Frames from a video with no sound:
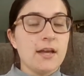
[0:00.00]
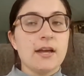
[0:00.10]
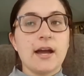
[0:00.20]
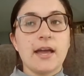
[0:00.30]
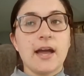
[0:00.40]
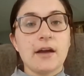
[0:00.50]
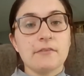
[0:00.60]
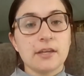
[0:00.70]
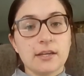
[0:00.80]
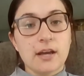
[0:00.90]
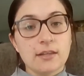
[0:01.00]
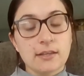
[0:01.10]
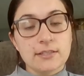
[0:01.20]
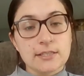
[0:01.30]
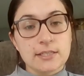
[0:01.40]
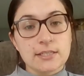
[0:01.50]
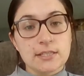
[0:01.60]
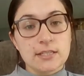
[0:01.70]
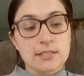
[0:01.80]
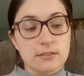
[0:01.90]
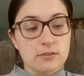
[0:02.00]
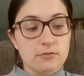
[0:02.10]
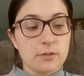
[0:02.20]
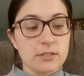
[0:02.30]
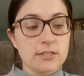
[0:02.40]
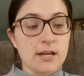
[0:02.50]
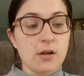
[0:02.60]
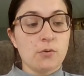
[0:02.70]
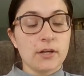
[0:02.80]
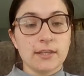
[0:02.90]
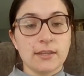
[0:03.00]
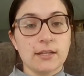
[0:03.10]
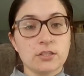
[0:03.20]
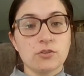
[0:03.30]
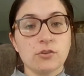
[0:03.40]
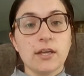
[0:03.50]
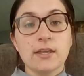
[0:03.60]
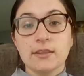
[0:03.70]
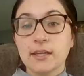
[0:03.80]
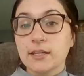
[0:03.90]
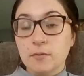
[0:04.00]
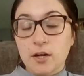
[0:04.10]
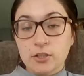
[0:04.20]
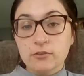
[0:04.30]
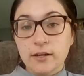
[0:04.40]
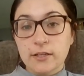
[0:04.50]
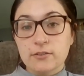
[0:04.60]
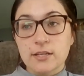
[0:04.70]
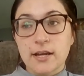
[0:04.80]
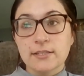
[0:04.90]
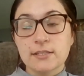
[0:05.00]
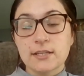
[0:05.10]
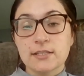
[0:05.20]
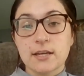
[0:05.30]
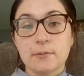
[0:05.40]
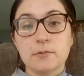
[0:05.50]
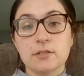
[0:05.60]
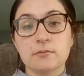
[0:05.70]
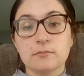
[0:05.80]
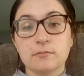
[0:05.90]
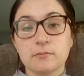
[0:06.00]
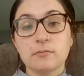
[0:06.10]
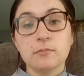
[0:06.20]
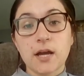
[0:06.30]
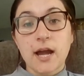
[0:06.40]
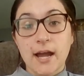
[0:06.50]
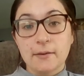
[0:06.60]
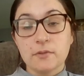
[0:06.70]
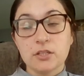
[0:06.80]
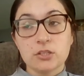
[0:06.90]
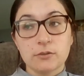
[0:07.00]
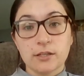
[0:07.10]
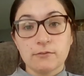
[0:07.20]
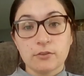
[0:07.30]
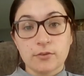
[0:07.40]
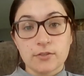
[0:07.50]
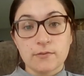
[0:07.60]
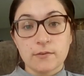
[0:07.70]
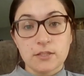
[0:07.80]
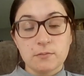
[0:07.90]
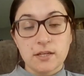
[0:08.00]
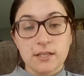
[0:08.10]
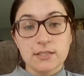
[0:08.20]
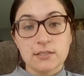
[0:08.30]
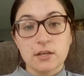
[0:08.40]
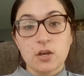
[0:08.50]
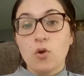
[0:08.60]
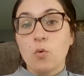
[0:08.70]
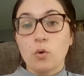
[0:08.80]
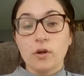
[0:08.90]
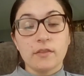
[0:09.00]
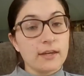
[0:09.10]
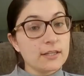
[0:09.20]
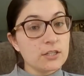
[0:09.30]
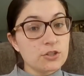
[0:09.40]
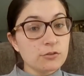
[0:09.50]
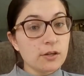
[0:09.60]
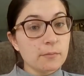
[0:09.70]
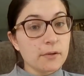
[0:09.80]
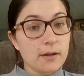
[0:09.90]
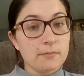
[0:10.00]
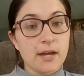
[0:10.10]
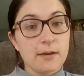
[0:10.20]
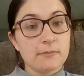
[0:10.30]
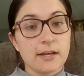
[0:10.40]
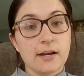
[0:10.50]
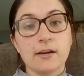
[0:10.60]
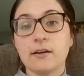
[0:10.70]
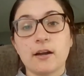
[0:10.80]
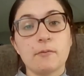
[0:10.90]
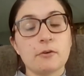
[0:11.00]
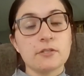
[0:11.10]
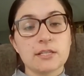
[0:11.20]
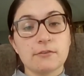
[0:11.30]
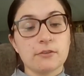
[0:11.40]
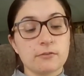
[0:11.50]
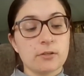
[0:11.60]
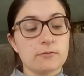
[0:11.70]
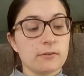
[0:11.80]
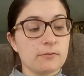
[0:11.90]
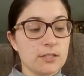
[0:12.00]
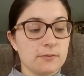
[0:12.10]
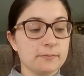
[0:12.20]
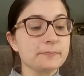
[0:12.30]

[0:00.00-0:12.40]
I have an unlicensed assistive personnel. What can they do? They can monitor vital signs, except I'm doing it for the first 15 minutes, or they can do it, but I'm there. I'm always there for the first 15.